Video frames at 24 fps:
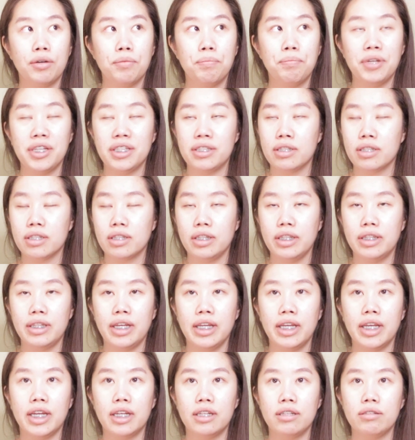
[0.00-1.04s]
basically
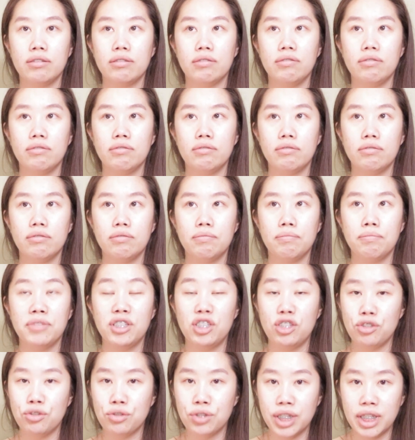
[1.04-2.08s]
they get
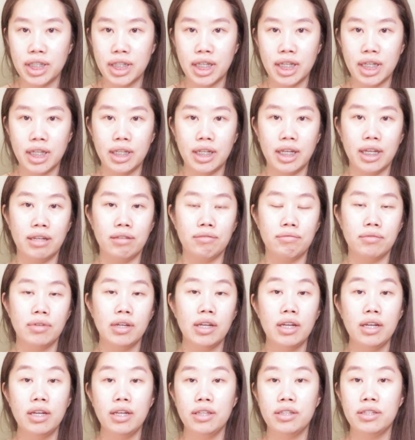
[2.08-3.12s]
mistreated, and
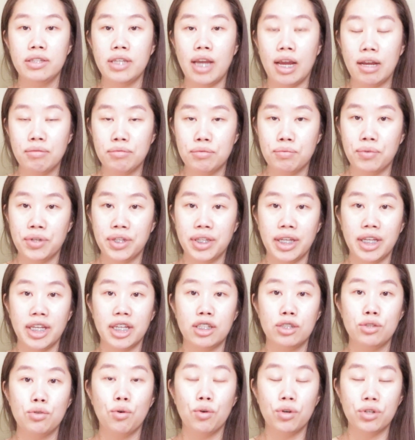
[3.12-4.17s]
times where they
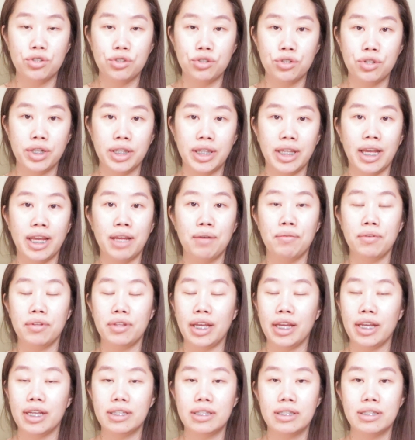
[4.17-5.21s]
get tortured, and
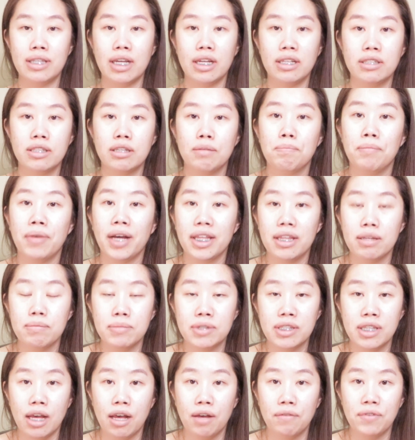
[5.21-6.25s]
they get sent by
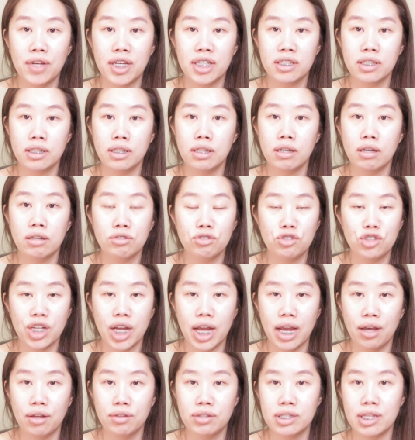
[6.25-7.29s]
themselves as a young
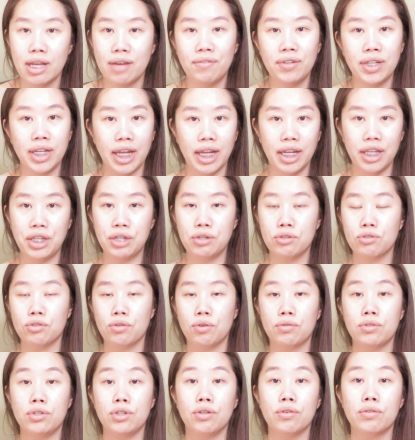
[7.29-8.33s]
child, 7, 8 years
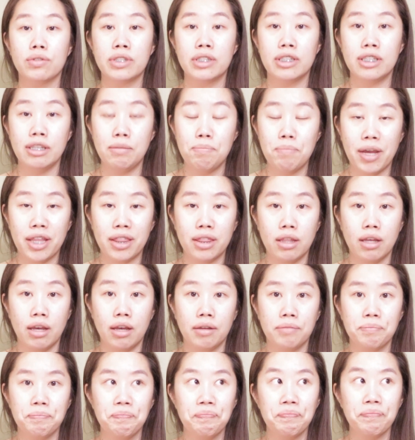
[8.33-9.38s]
old, to go sleep at
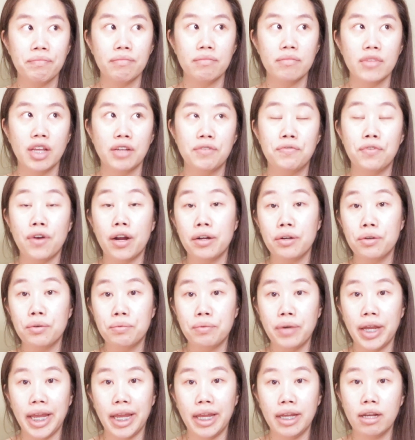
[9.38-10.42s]
the
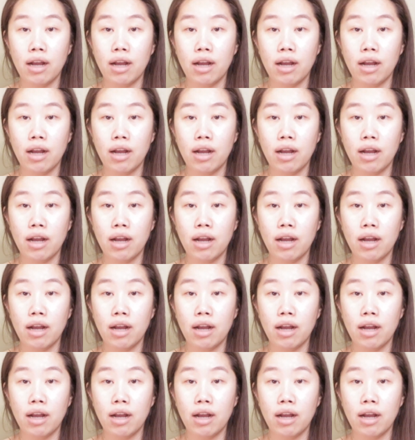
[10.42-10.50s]
faraway